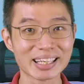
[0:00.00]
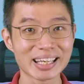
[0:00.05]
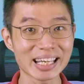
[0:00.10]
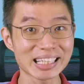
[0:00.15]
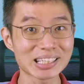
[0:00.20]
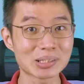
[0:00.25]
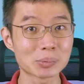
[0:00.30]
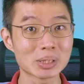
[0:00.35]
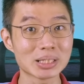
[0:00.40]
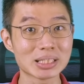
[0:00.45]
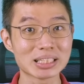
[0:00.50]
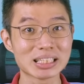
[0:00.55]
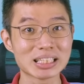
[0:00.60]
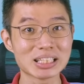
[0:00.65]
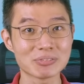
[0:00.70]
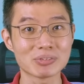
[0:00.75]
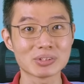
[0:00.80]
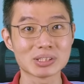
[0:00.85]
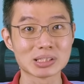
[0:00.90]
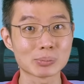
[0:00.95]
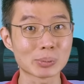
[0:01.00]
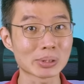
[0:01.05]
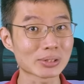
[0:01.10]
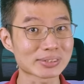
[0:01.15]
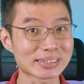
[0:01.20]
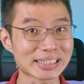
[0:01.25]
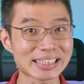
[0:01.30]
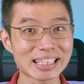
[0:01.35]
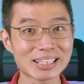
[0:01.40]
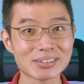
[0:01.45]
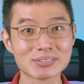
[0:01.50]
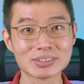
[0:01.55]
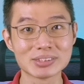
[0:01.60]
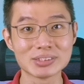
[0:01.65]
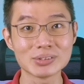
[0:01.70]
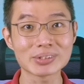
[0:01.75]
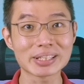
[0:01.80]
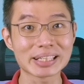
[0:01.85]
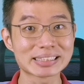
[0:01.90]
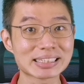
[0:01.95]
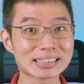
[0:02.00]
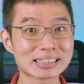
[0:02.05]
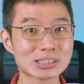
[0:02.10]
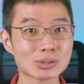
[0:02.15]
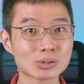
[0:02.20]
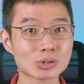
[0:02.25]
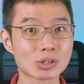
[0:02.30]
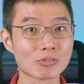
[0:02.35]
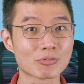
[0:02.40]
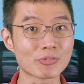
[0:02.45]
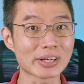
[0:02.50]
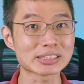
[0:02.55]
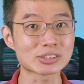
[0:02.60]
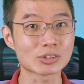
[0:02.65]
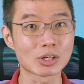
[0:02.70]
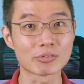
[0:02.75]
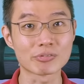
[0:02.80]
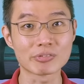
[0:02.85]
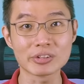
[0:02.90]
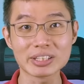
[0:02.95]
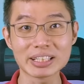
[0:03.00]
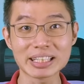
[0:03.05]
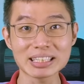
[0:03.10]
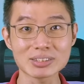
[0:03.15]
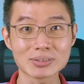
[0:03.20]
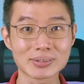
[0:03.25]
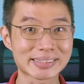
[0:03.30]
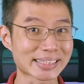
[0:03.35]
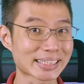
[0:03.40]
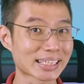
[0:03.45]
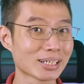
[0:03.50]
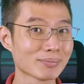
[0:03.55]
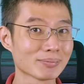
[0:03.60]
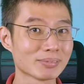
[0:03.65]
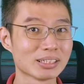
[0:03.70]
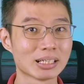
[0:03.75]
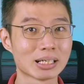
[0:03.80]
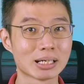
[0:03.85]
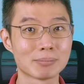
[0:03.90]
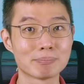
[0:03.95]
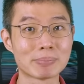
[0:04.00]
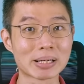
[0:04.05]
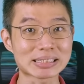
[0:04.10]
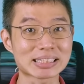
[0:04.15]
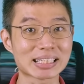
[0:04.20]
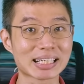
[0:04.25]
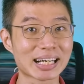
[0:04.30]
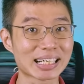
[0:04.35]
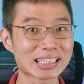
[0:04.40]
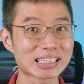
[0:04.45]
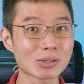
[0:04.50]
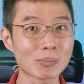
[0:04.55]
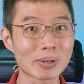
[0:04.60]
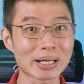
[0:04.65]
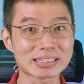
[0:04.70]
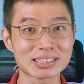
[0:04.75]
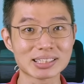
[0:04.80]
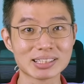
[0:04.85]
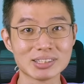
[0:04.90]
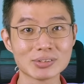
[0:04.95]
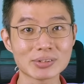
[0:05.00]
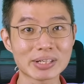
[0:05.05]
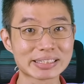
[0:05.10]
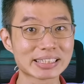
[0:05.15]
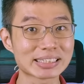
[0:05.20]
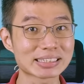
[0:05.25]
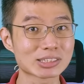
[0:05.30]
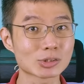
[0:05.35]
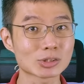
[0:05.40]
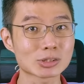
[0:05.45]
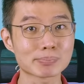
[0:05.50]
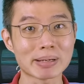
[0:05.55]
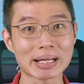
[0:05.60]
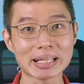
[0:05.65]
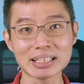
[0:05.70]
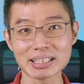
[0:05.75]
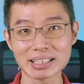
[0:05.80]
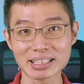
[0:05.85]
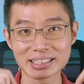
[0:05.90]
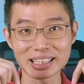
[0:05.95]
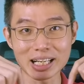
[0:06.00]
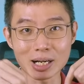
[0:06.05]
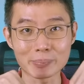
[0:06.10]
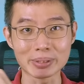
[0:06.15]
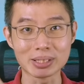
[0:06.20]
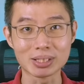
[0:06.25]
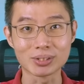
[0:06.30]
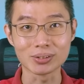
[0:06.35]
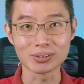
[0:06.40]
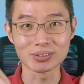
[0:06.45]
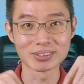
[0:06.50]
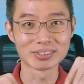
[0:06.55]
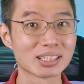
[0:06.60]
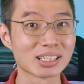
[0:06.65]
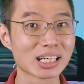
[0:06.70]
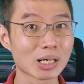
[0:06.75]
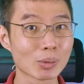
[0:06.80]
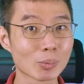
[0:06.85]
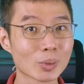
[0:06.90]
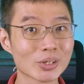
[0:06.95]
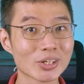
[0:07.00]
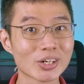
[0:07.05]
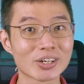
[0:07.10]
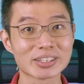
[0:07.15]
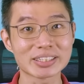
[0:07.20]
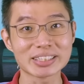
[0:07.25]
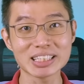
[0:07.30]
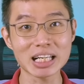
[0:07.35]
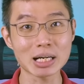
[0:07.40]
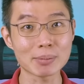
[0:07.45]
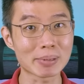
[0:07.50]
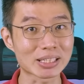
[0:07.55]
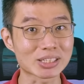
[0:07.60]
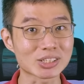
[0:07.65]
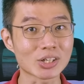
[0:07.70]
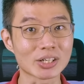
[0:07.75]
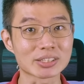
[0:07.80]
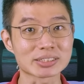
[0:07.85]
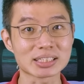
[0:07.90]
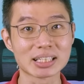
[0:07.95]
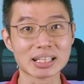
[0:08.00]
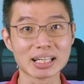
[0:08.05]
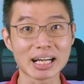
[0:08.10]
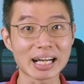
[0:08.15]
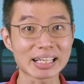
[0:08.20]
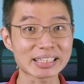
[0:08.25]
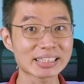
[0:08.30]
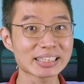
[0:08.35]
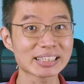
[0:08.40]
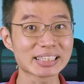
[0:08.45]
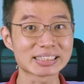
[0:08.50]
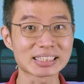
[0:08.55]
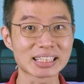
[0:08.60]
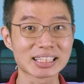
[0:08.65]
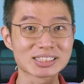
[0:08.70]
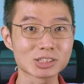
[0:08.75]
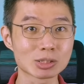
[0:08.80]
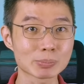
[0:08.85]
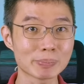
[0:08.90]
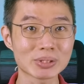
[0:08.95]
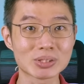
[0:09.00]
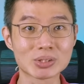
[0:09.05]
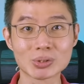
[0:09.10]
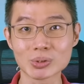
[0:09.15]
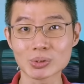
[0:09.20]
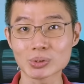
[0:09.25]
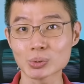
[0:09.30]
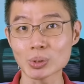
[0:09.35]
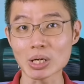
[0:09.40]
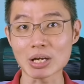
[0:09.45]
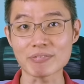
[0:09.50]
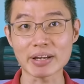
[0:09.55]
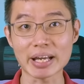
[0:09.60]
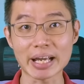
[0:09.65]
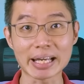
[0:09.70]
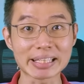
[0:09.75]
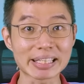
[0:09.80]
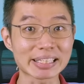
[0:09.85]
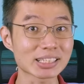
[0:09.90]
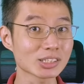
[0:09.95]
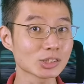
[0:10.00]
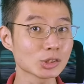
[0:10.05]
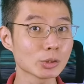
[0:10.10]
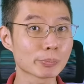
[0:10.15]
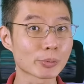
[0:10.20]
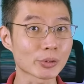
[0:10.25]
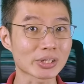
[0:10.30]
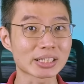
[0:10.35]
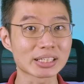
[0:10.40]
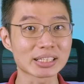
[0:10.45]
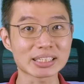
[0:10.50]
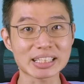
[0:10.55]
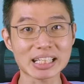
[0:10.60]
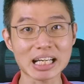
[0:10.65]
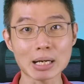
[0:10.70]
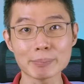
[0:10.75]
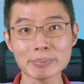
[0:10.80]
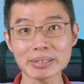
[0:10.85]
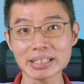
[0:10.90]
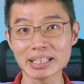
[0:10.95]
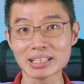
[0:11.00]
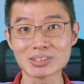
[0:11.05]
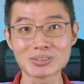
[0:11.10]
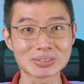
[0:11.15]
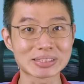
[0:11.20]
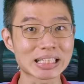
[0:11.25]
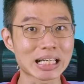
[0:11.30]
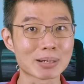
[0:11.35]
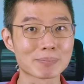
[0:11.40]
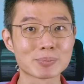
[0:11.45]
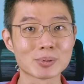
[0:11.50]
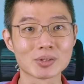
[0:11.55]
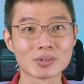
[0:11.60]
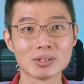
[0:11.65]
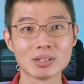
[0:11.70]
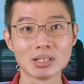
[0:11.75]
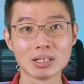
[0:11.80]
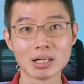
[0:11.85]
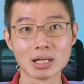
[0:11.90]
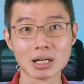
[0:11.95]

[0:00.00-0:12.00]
Anyway, if you want to sign up, you can just use your friend's referral link to sign up, but otherwise, you can just use mine down below. Overall, here are my thoughts. I think it's super good to have another new broker coming into Singapore.